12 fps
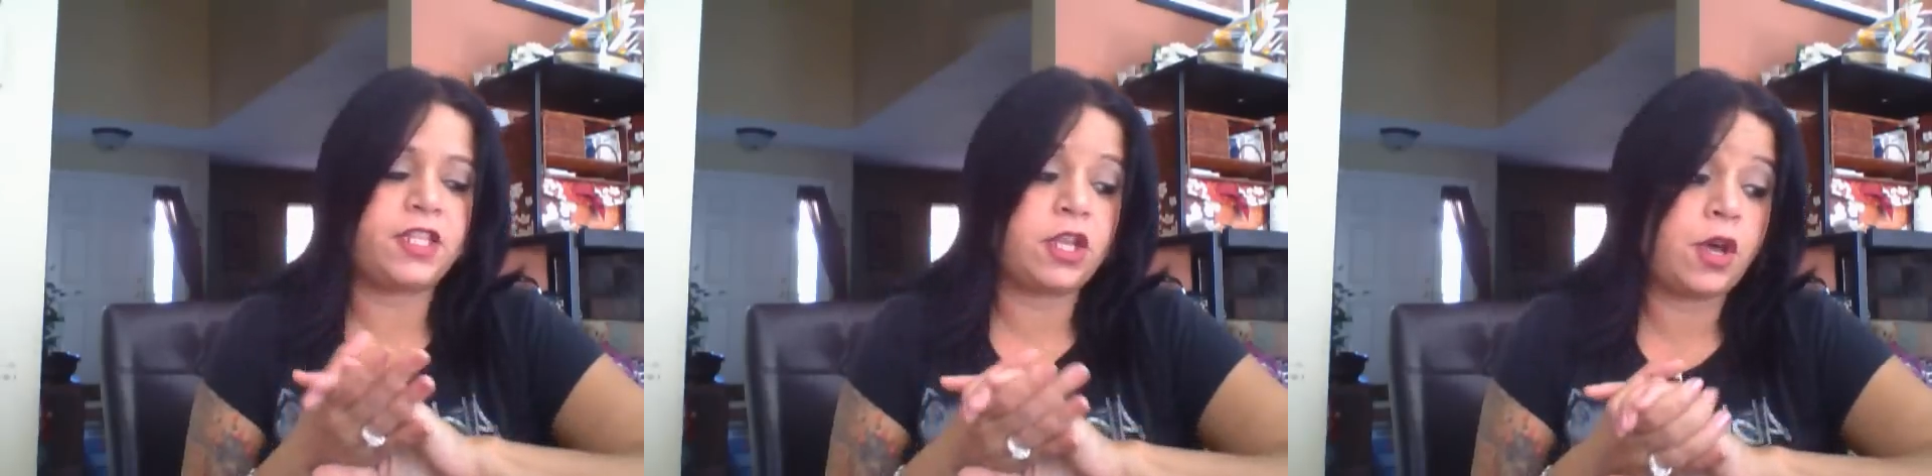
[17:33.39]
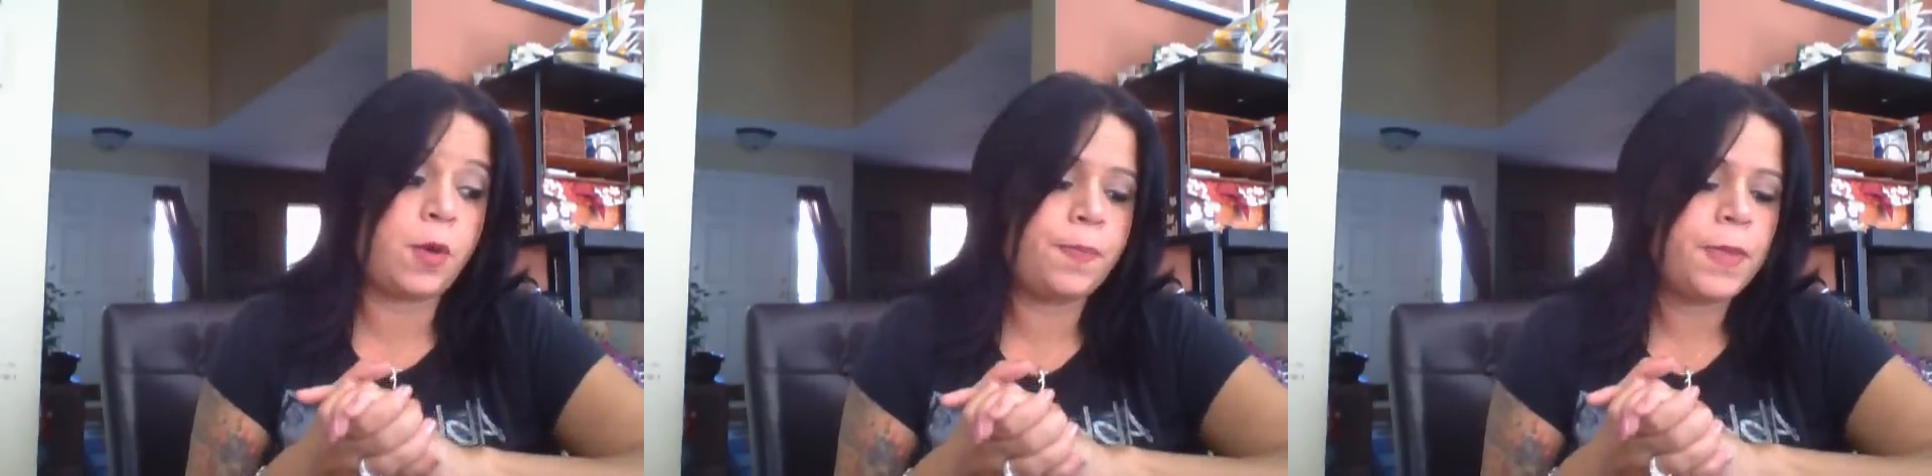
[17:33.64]

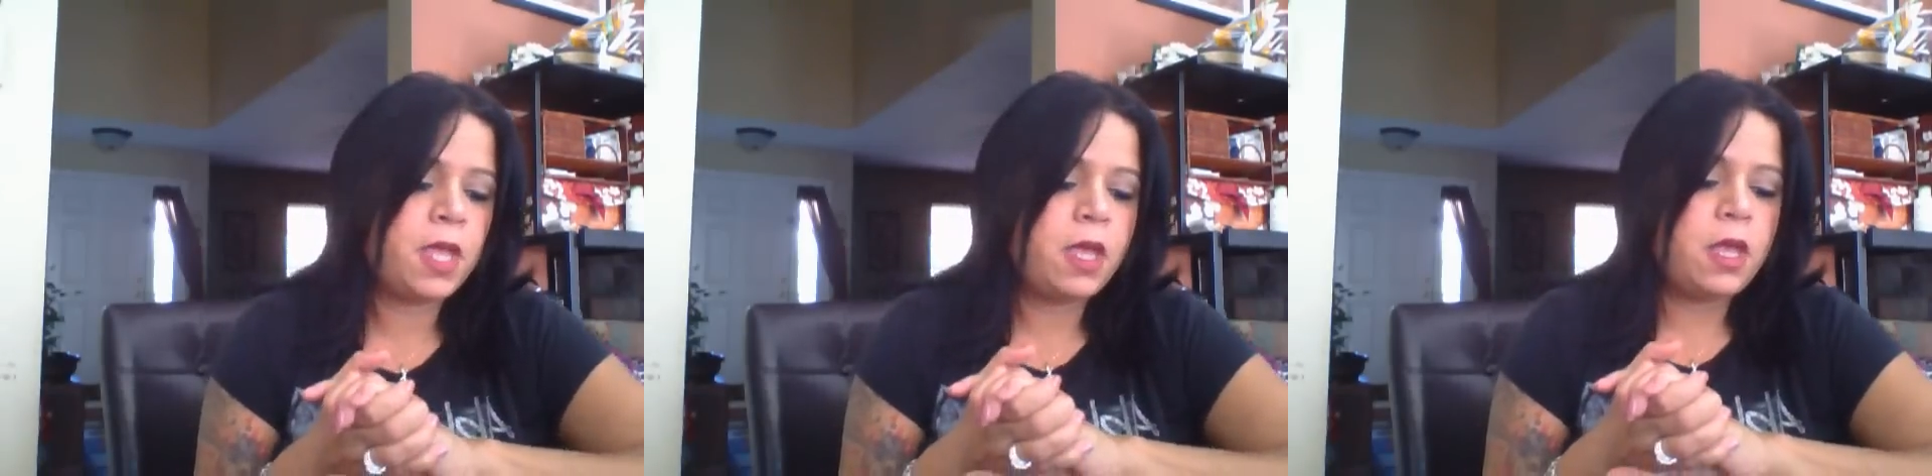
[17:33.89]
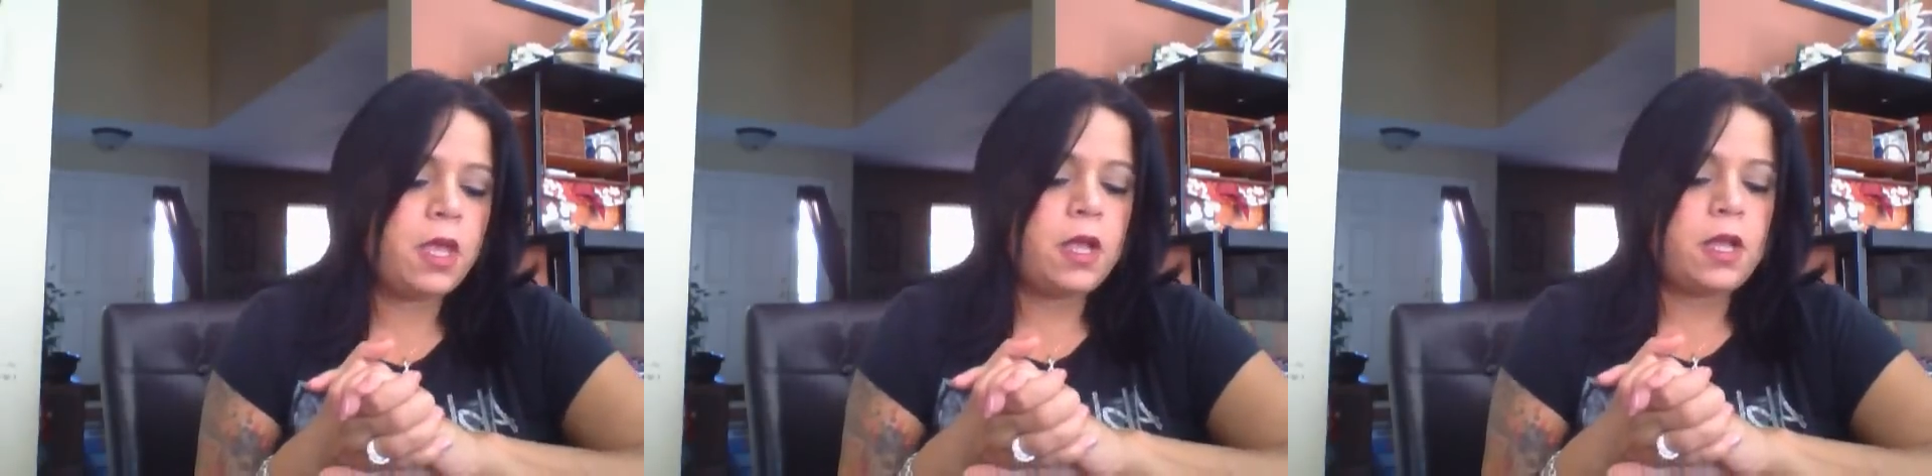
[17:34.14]
So
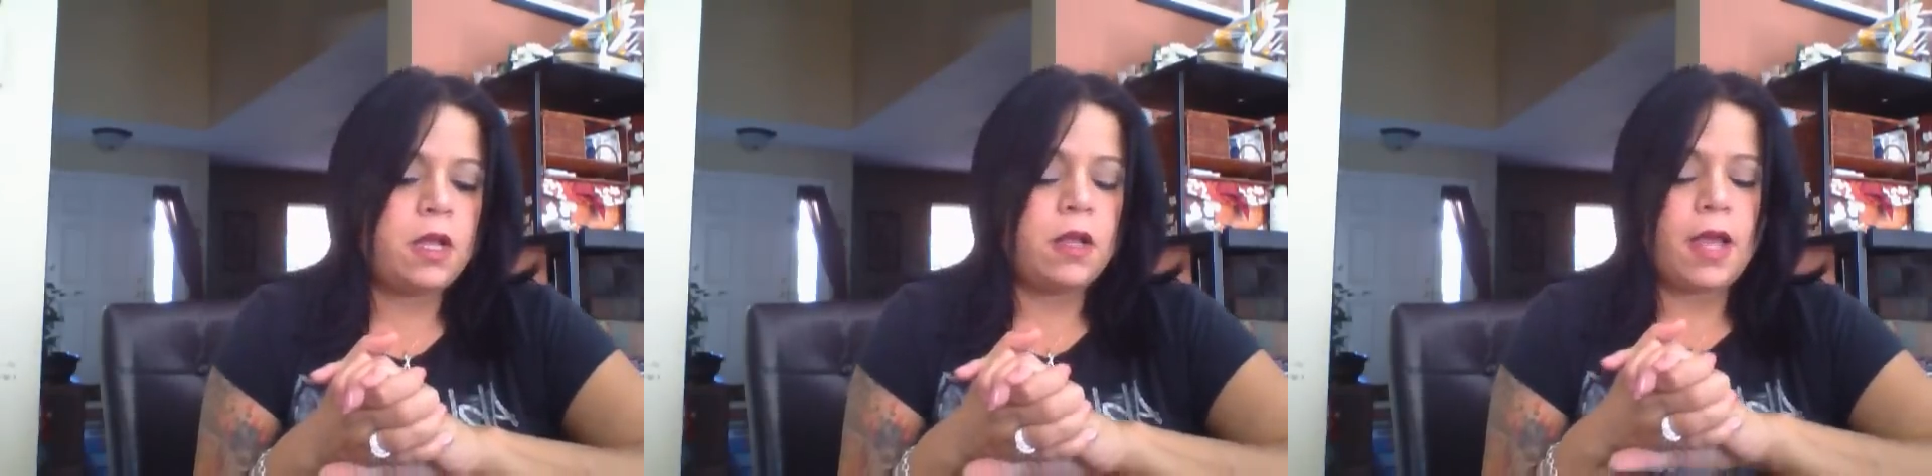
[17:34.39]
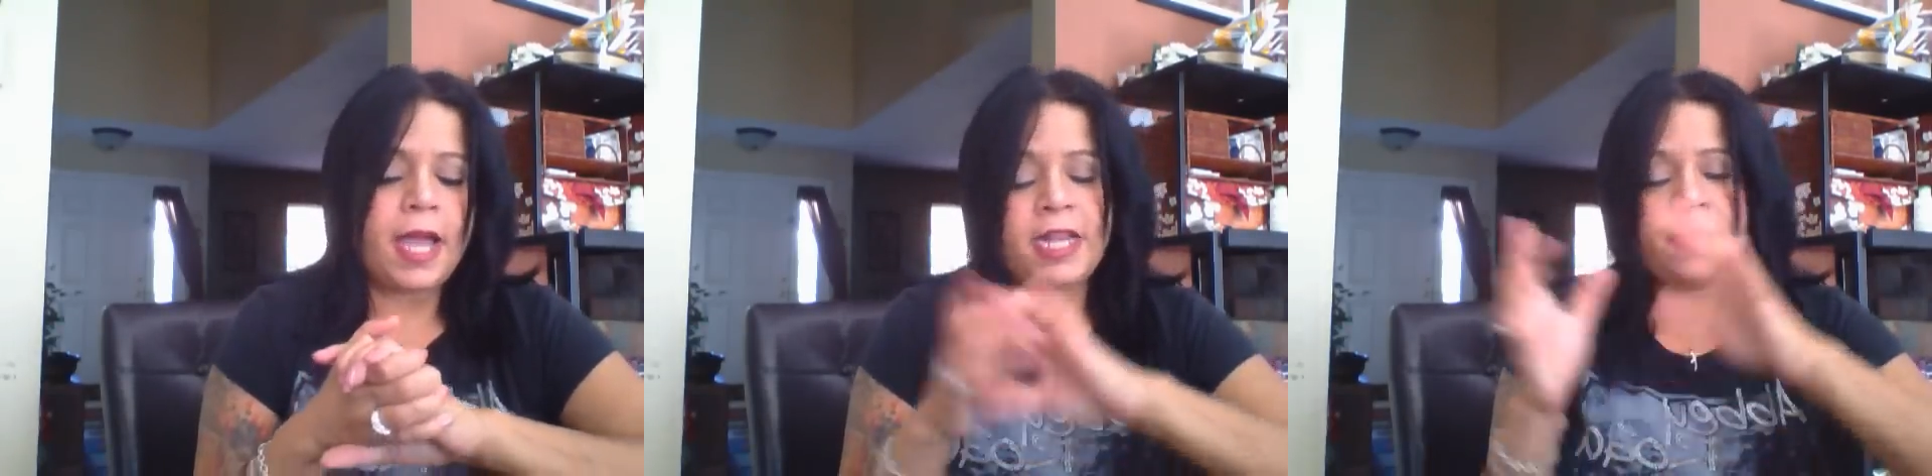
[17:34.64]

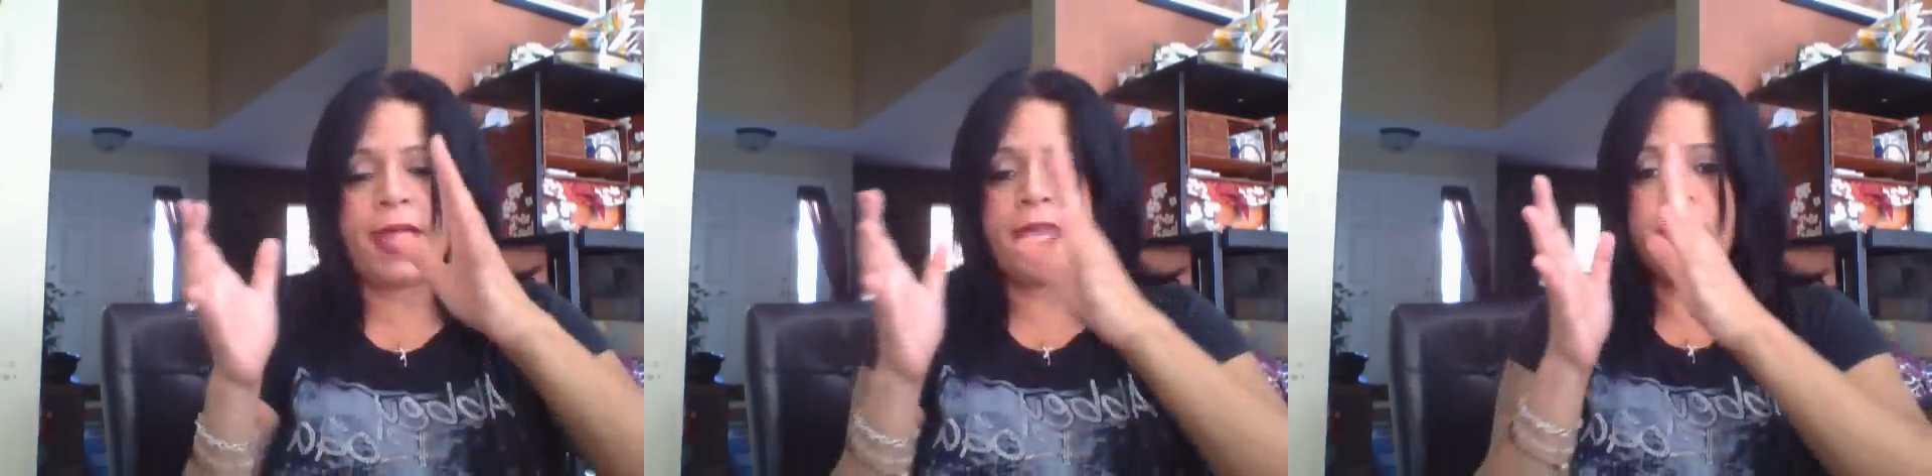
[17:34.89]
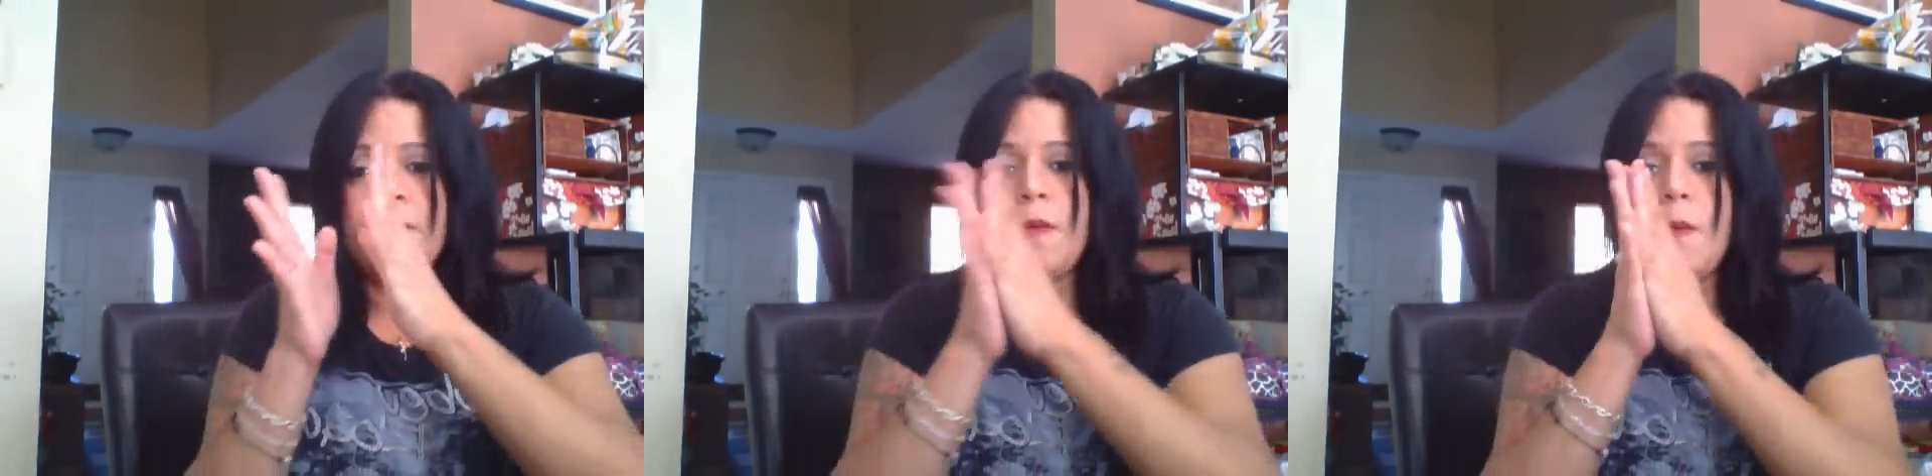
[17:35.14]

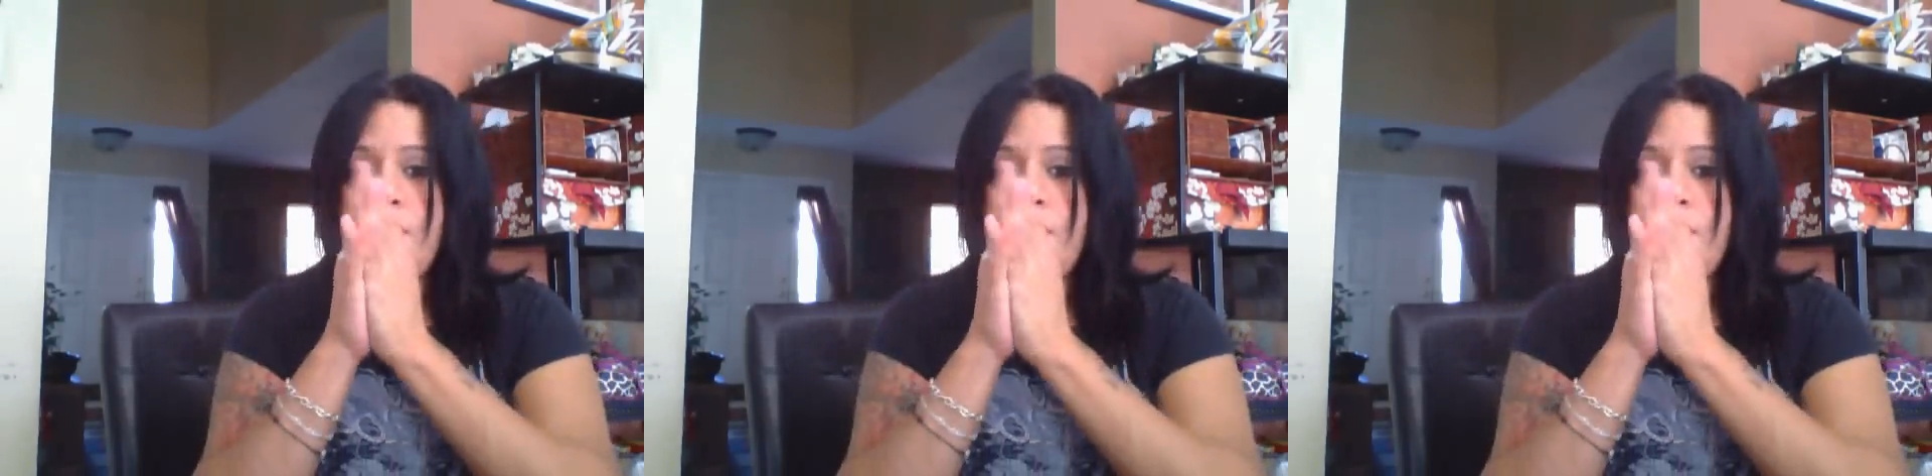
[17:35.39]
anyway,